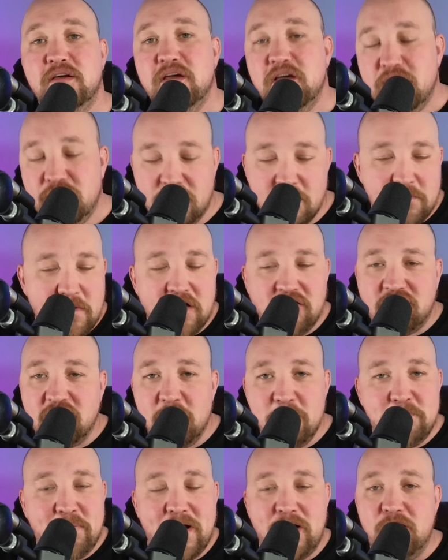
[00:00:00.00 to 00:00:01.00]
The
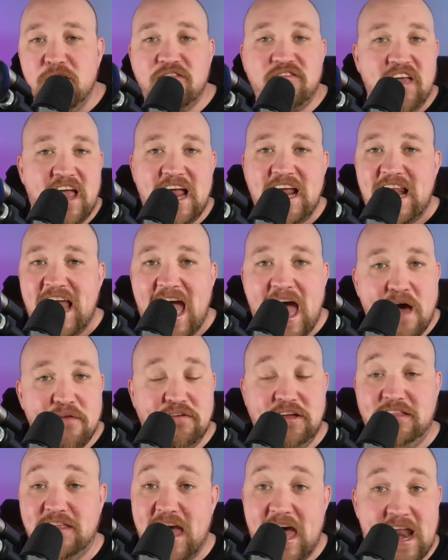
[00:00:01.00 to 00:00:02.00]
Muslim parents ain't
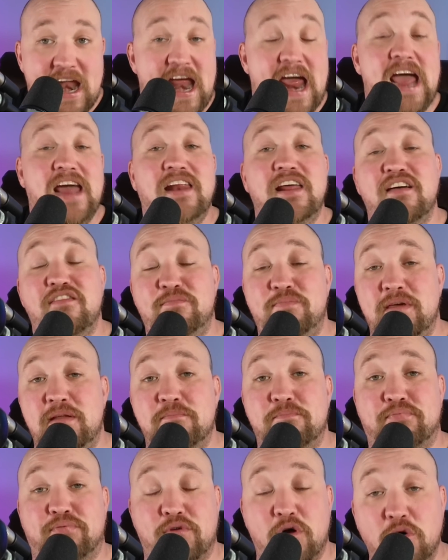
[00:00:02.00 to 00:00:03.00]
having that and have been
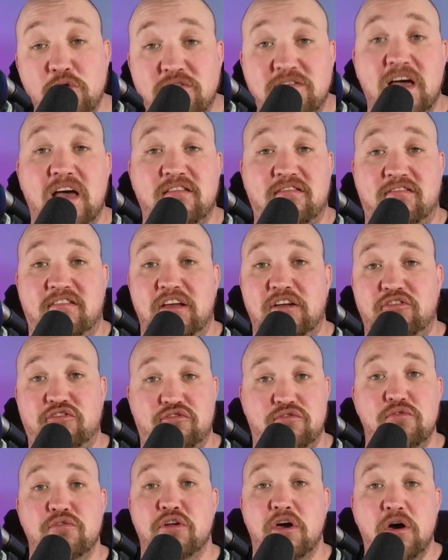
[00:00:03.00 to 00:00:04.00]
protesting
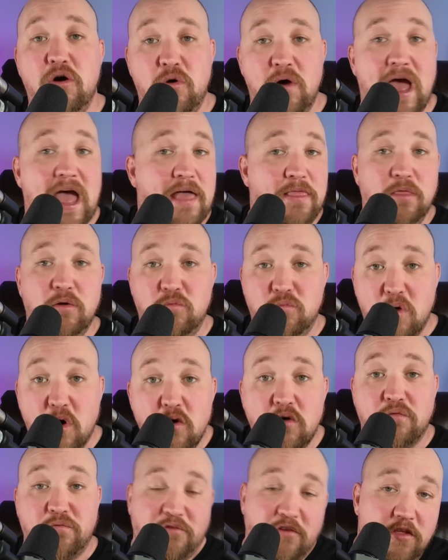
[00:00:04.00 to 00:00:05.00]
Trudeau and the
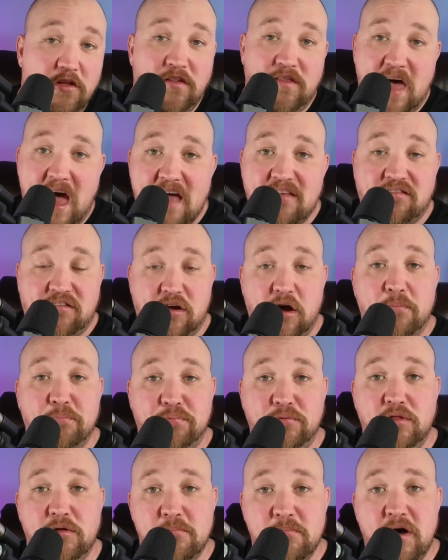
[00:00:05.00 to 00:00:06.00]
woke for the last
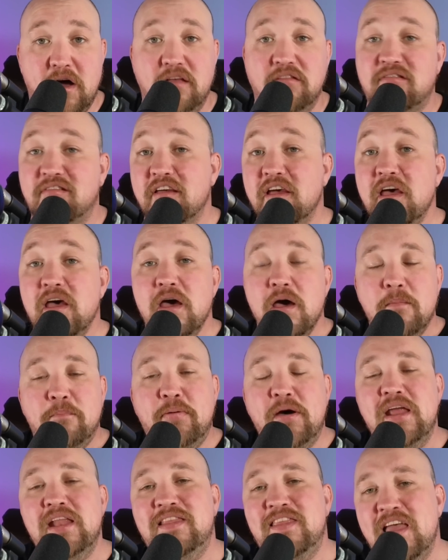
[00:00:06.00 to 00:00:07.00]
couple of months.
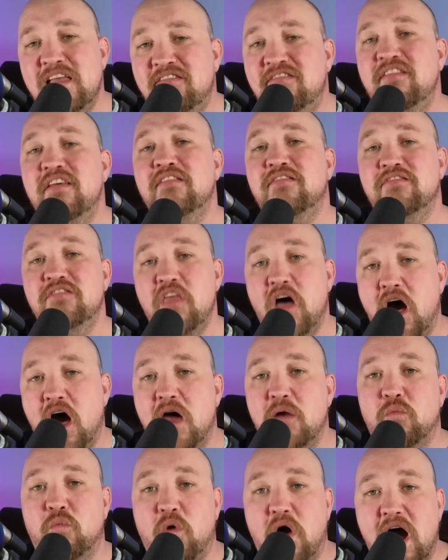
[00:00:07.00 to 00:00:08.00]
But this is
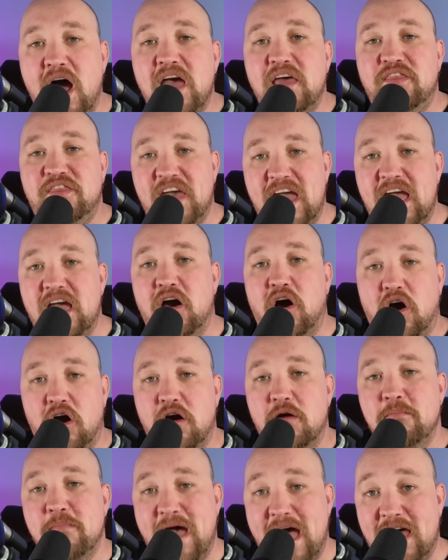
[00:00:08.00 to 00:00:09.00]
not why they
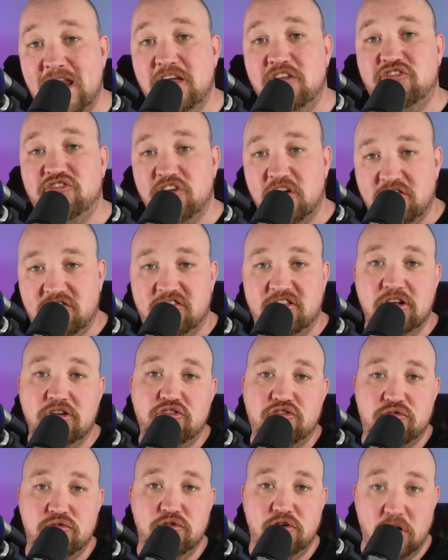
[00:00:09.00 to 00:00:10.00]
are mad at Justin
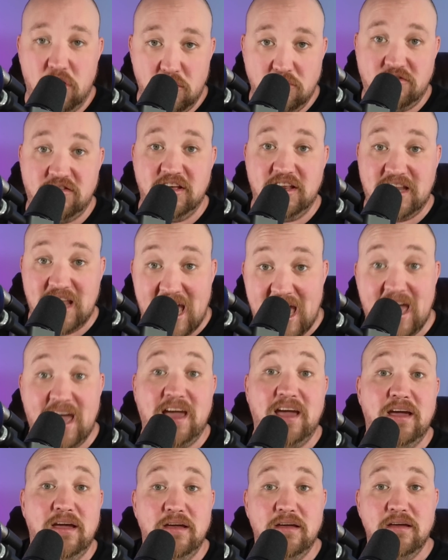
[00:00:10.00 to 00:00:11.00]
Trudeau
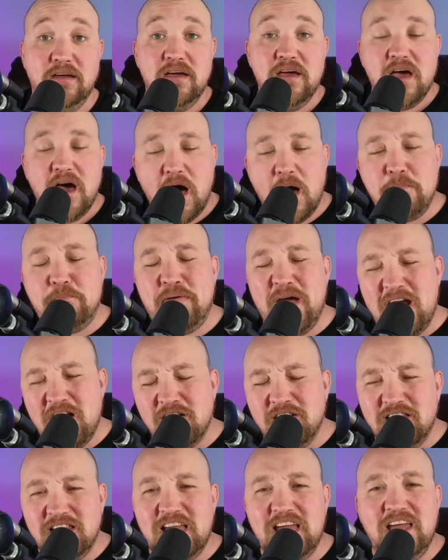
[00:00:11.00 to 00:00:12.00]
today.
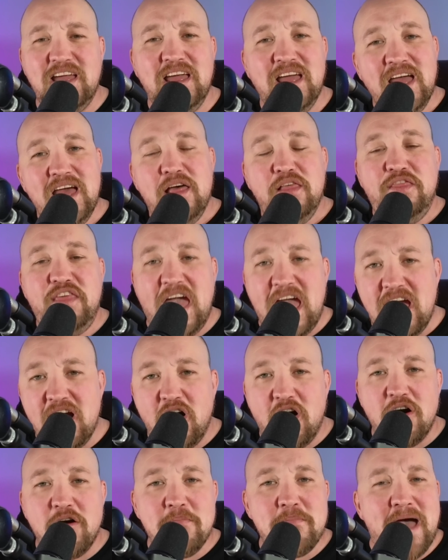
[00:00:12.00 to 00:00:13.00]
Apparently, they
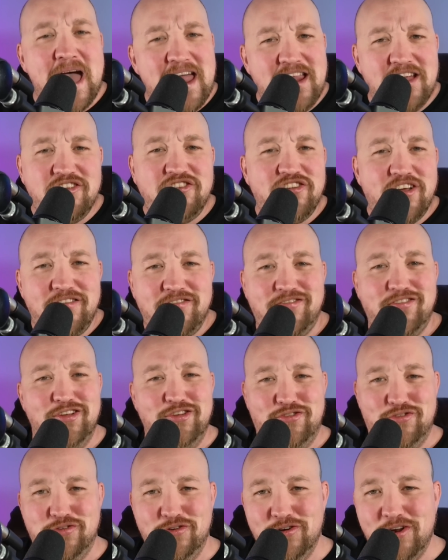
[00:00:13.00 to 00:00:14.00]
are mad at Justin
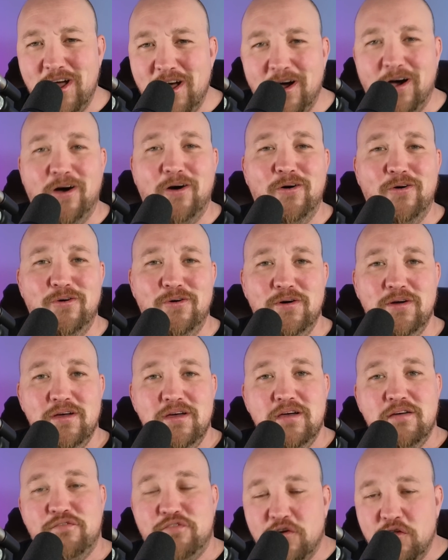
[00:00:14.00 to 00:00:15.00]
Trudeau
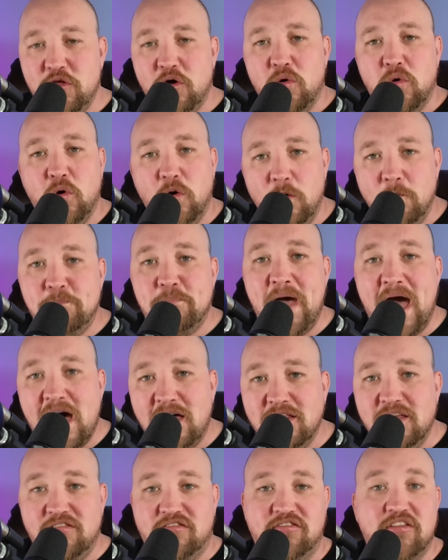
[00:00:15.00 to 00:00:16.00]
for the whole
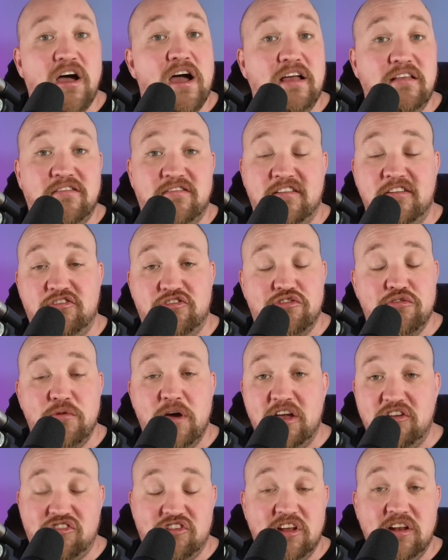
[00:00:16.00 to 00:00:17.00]
Palestine
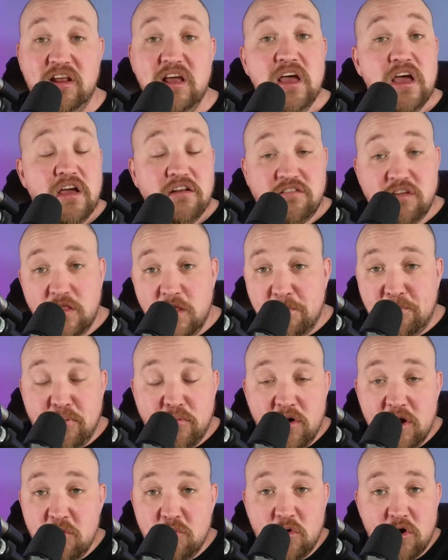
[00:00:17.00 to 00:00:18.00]
situation to the
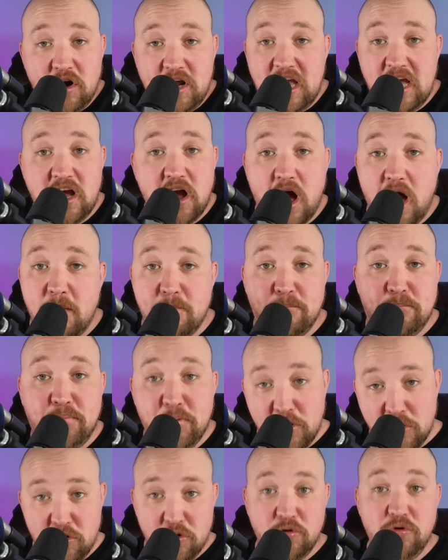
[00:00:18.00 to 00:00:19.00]
point where he got
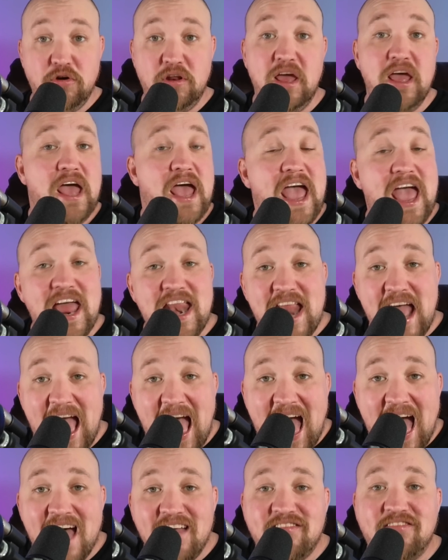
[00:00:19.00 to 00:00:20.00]
booed and
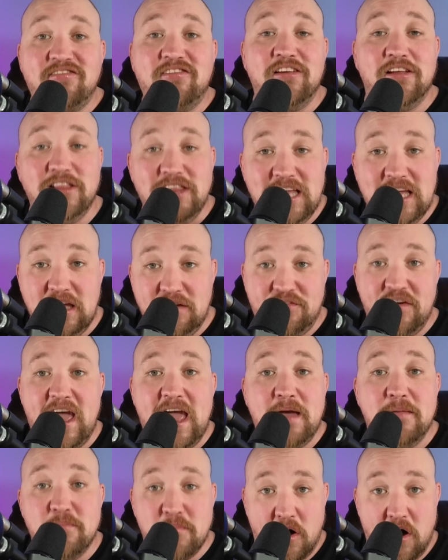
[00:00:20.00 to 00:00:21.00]
asked to leave
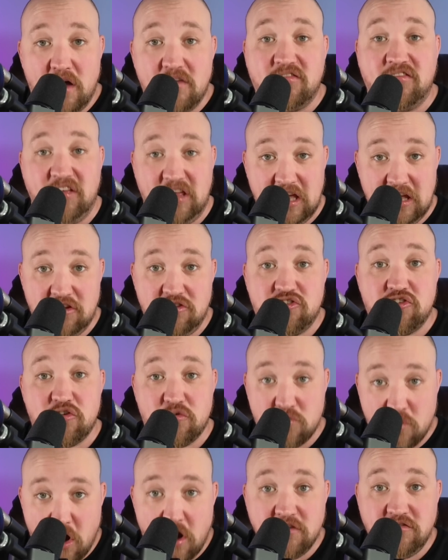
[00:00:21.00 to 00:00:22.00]
a mosque in
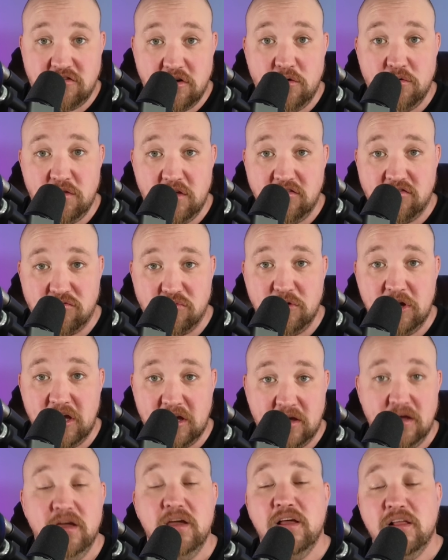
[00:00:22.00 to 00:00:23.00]
Toronto this
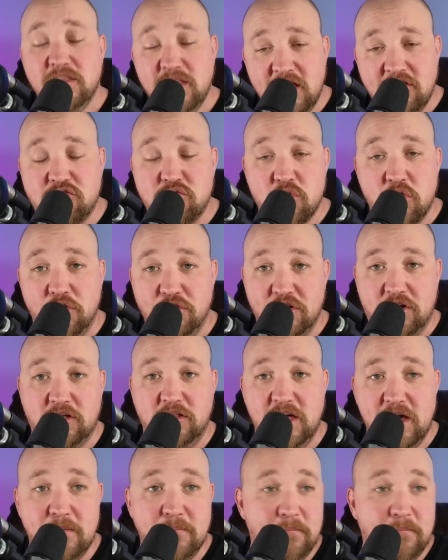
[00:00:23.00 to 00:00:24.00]
week. Let's roll the clip.